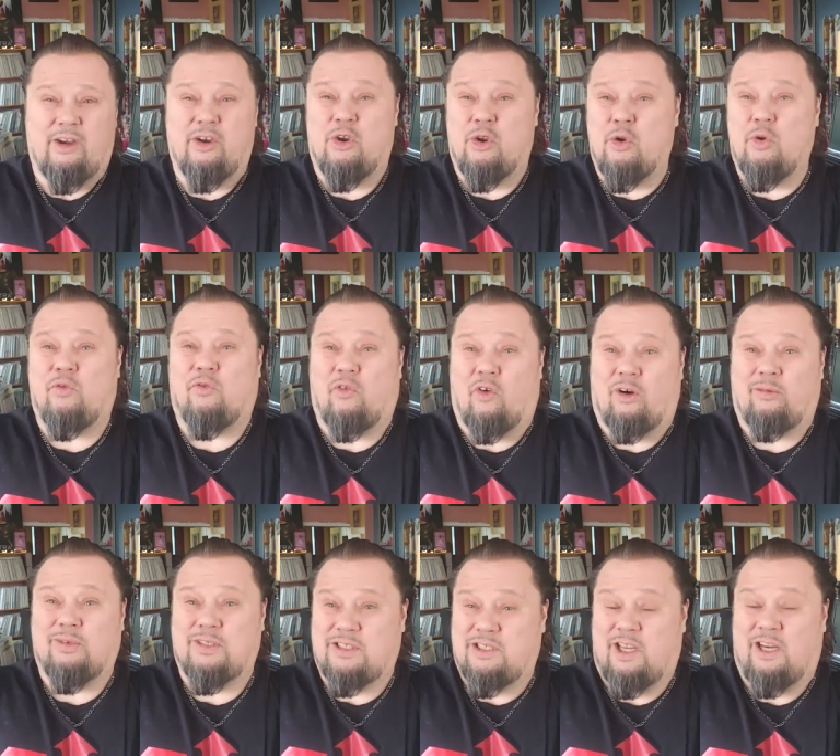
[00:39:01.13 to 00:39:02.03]
new
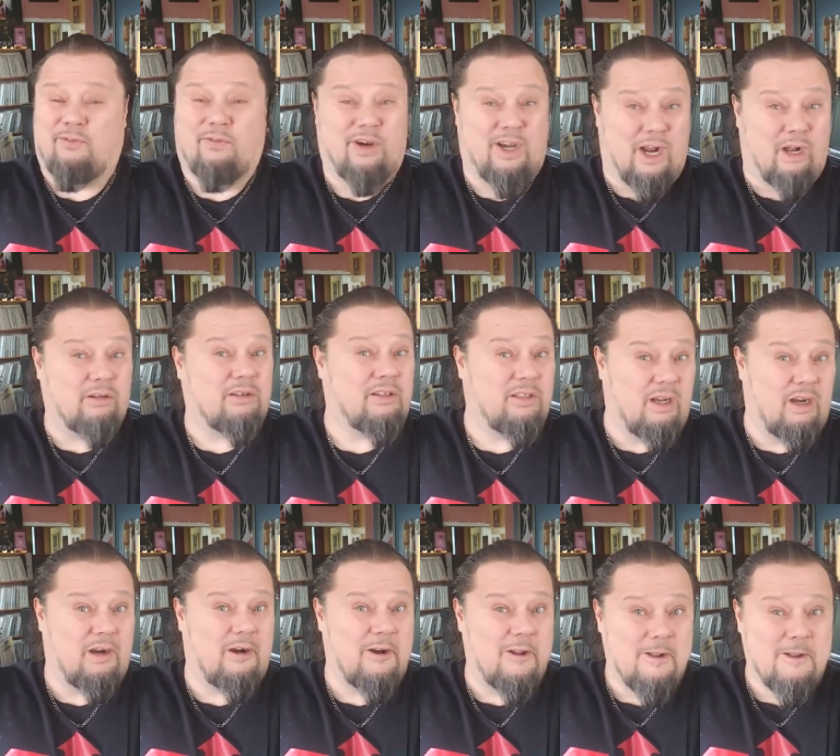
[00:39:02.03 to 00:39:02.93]
form of slavery out
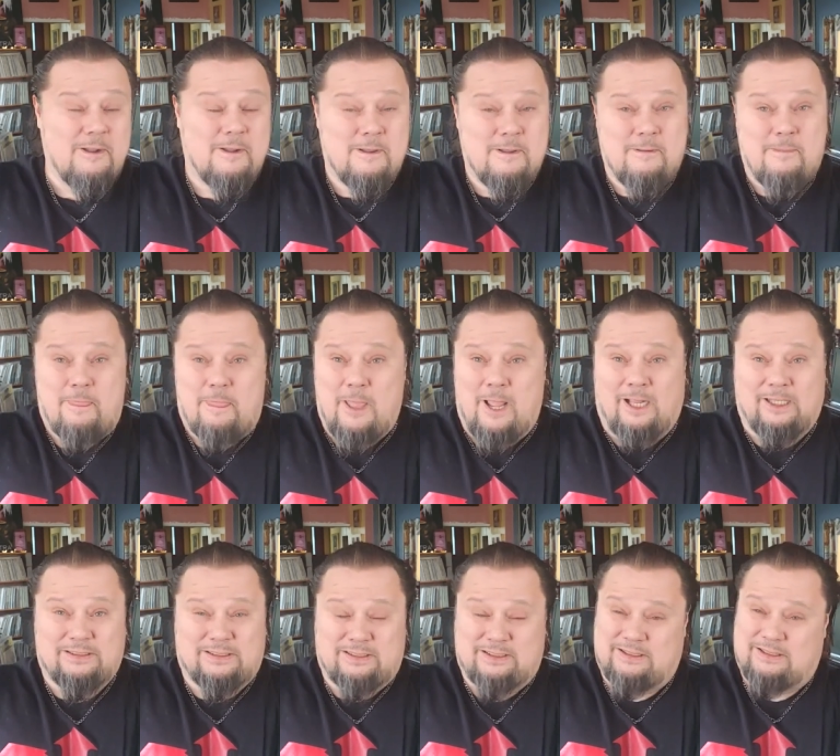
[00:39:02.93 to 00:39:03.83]
there
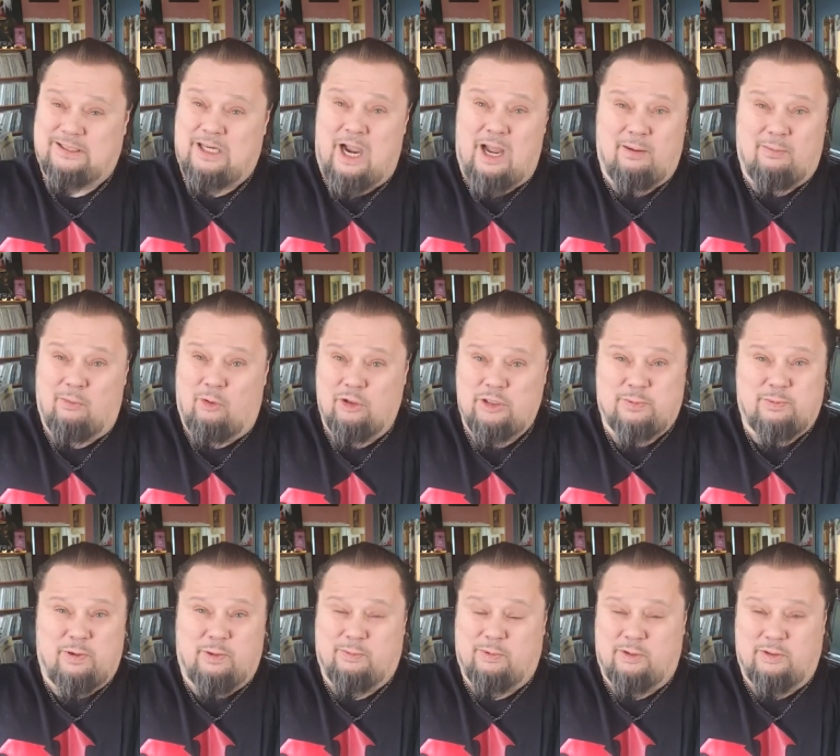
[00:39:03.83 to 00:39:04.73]
that's got most
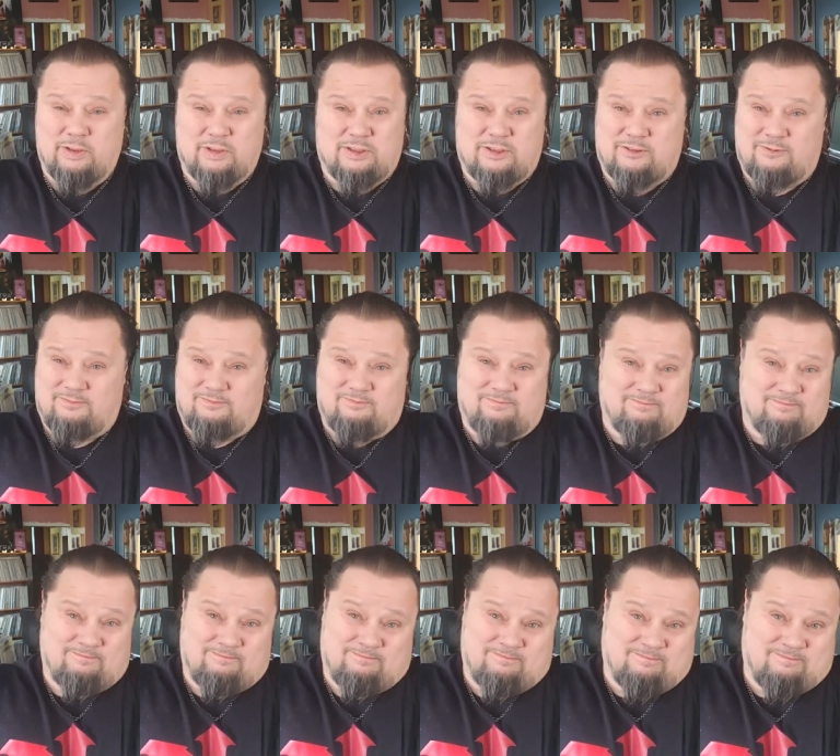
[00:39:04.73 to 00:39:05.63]
people's
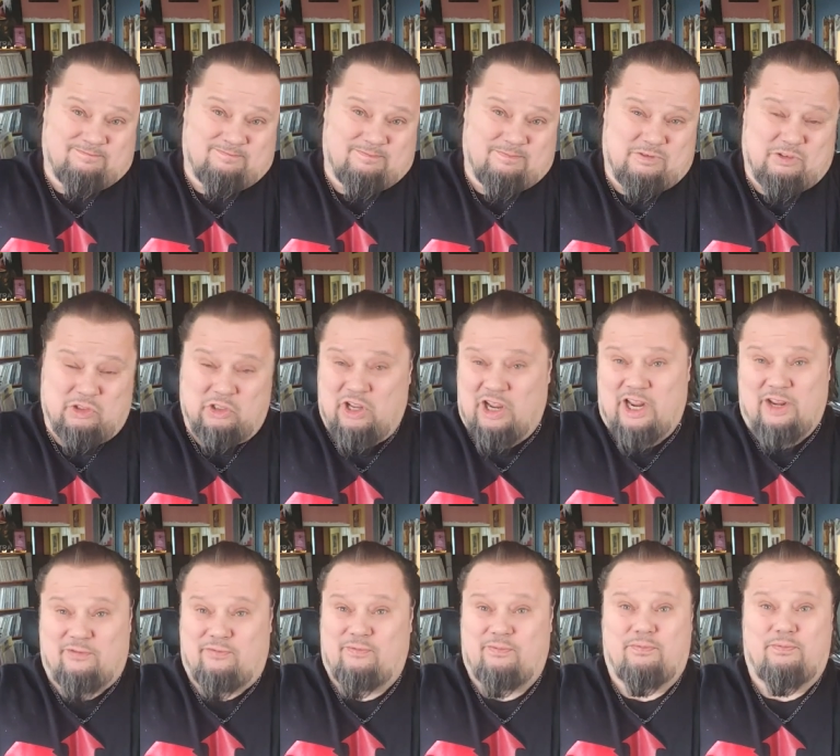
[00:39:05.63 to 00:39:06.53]

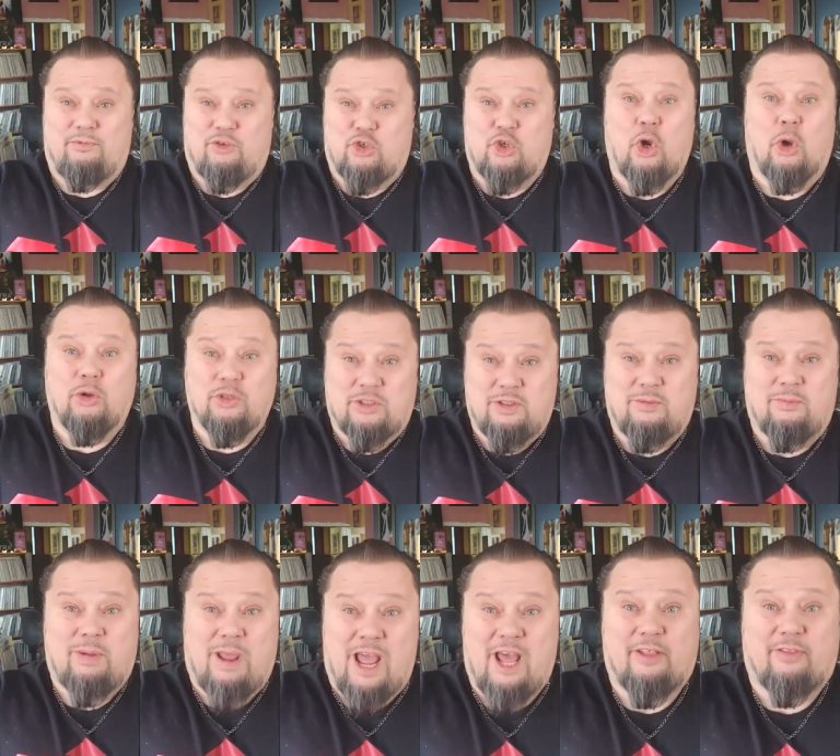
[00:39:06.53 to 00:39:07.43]
life chosen
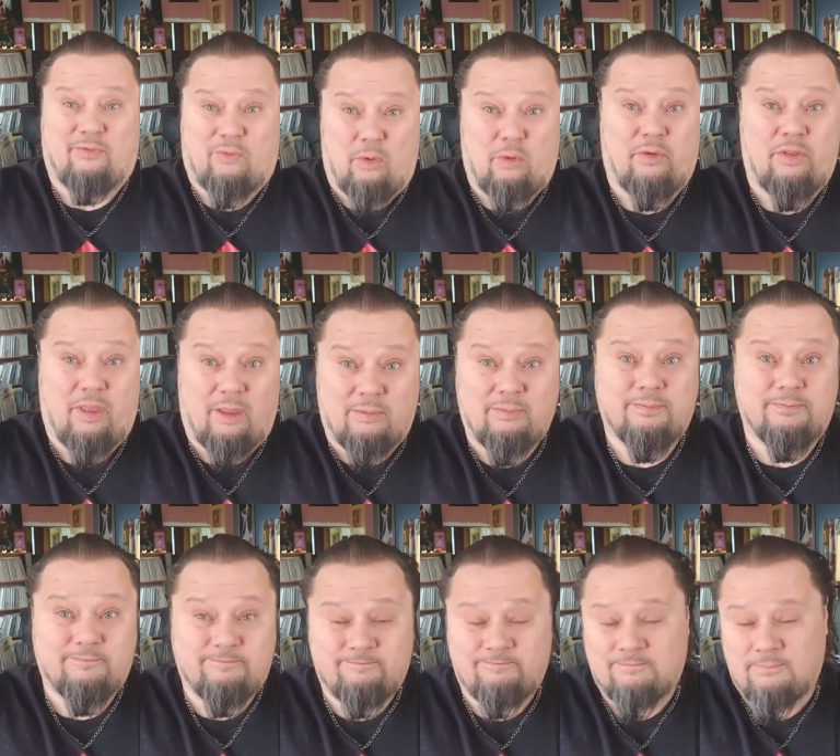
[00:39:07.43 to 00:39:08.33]
path for them.
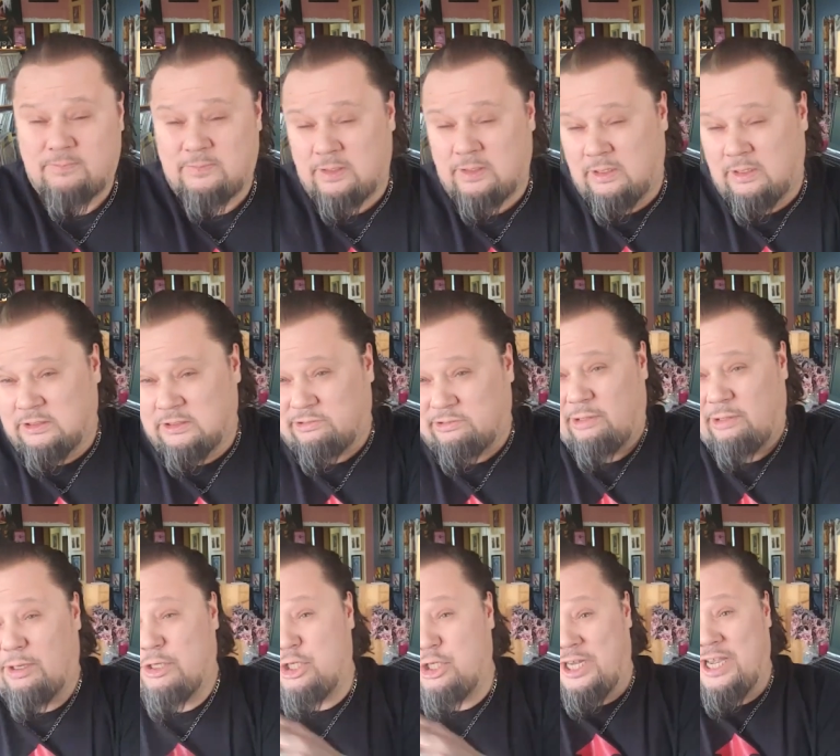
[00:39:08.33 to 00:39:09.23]
So
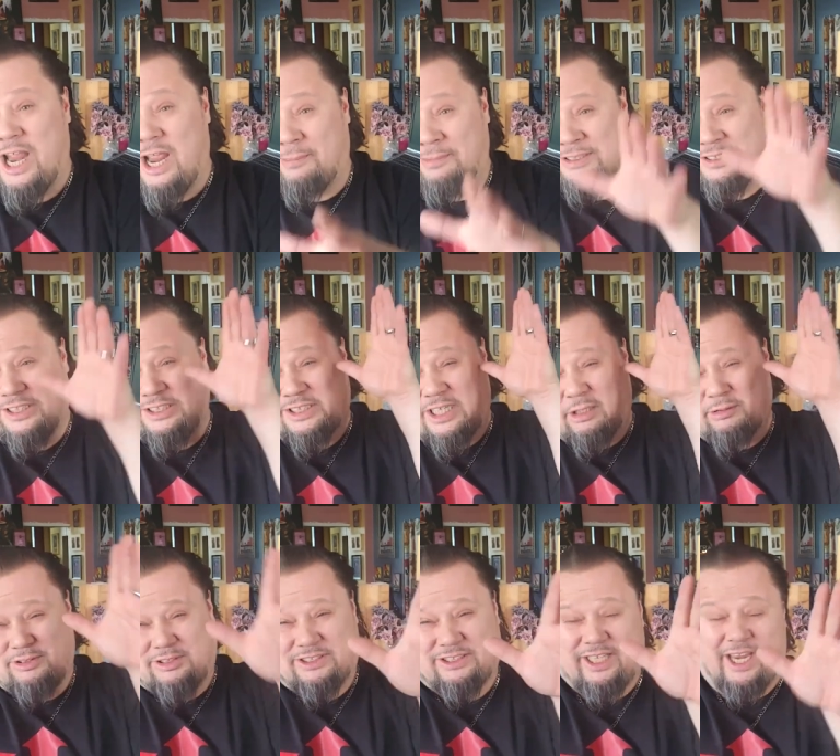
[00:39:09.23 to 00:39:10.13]
anyway, Gene Ammons is
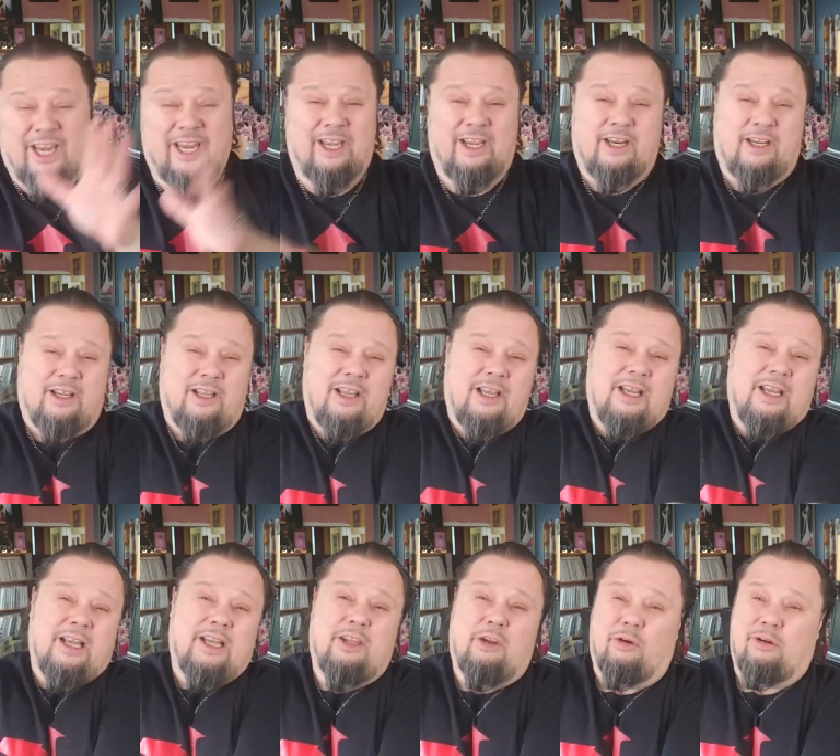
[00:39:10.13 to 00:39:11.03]
outstanding.
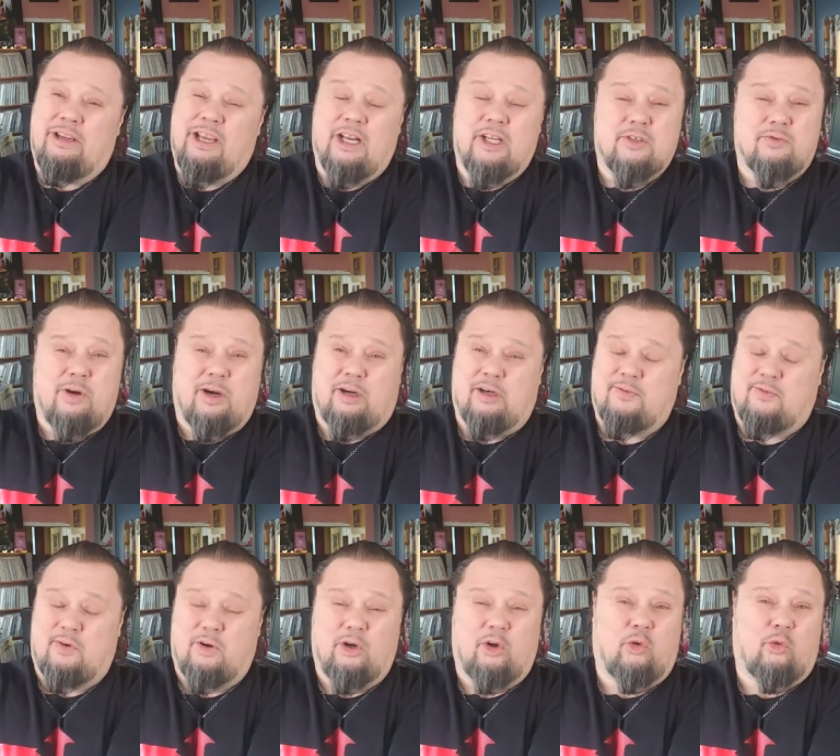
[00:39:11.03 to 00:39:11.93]
You can get his records
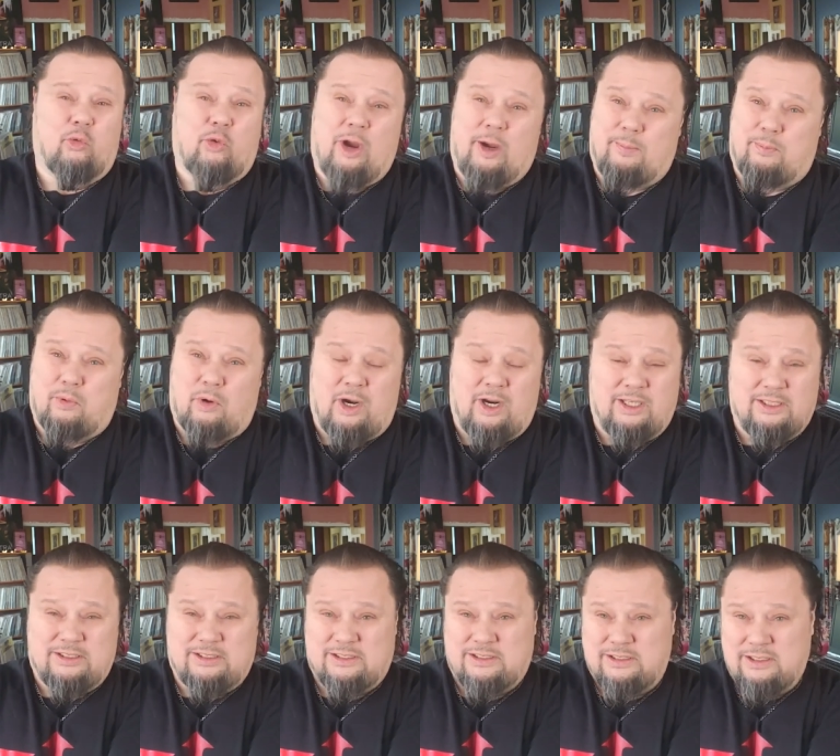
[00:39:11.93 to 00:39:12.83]
for a great
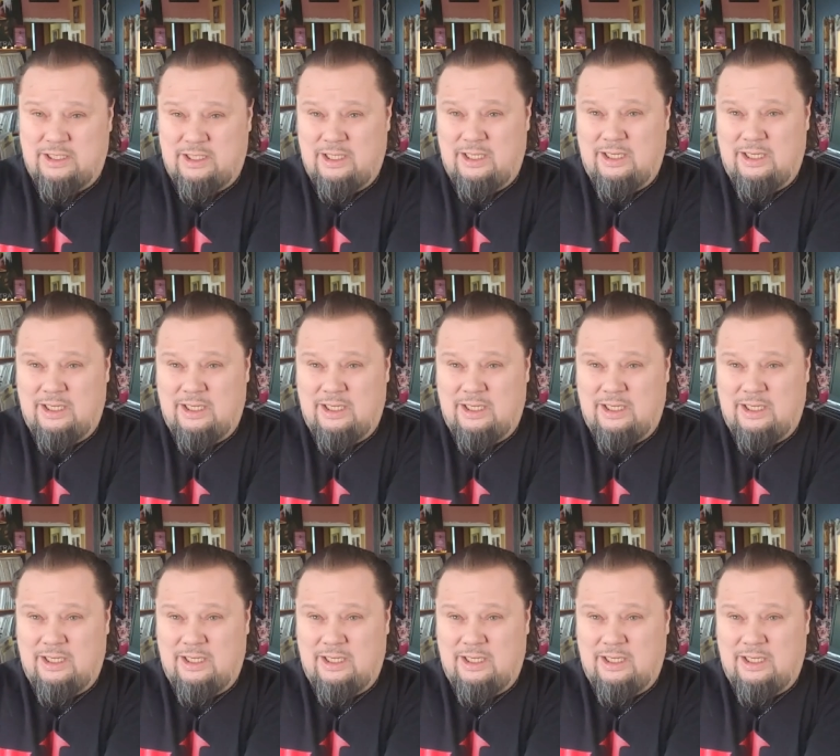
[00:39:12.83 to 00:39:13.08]
price.